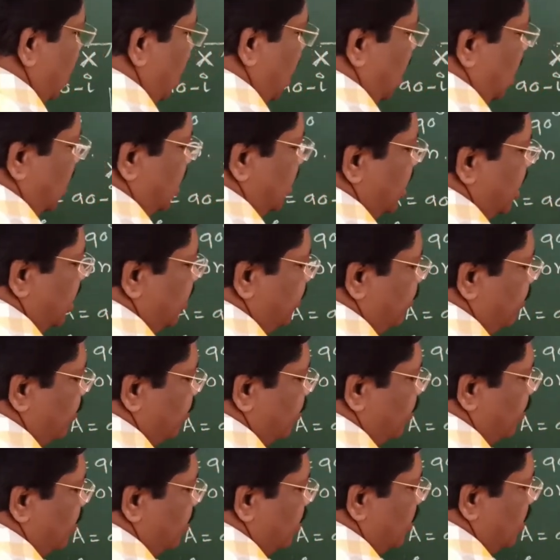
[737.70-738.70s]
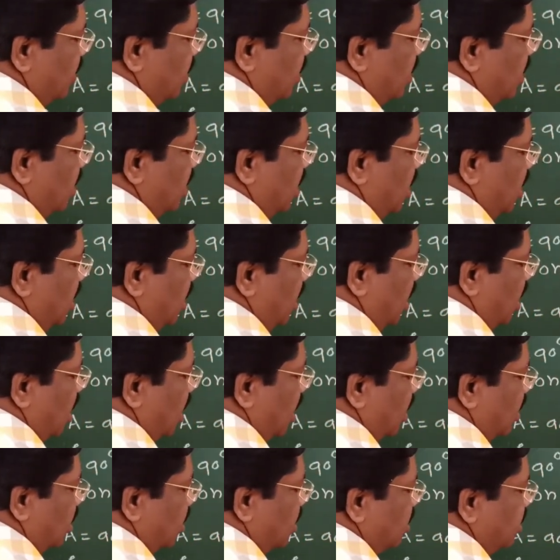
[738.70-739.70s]
and therefore
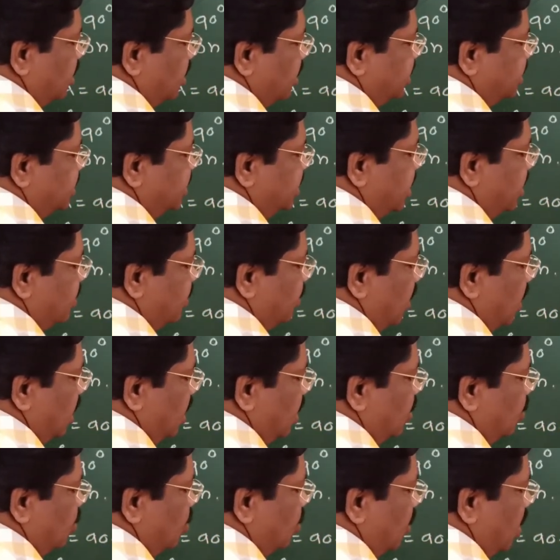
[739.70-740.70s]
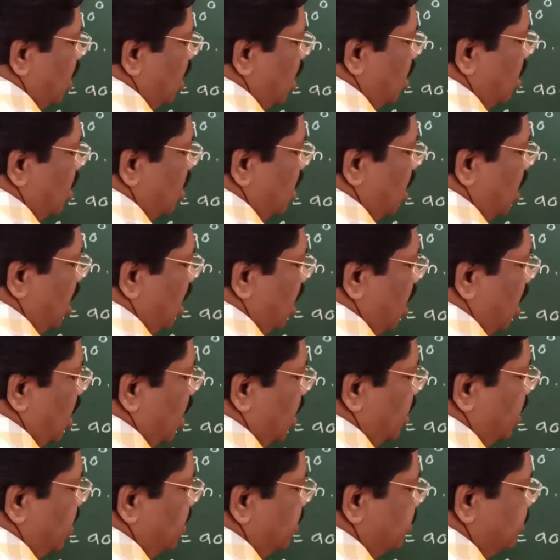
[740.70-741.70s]
R is equal to
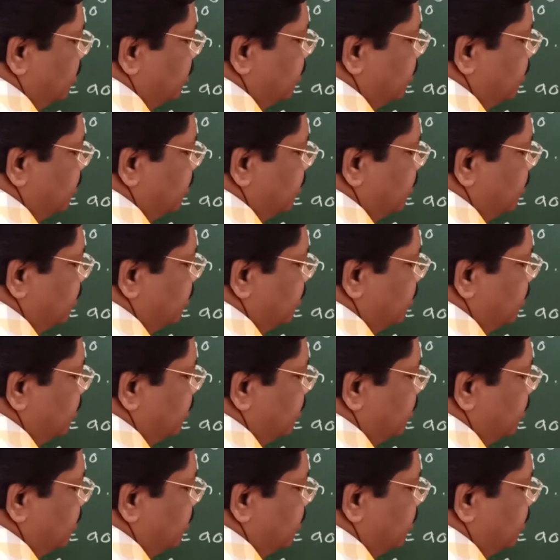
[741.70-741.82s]
I.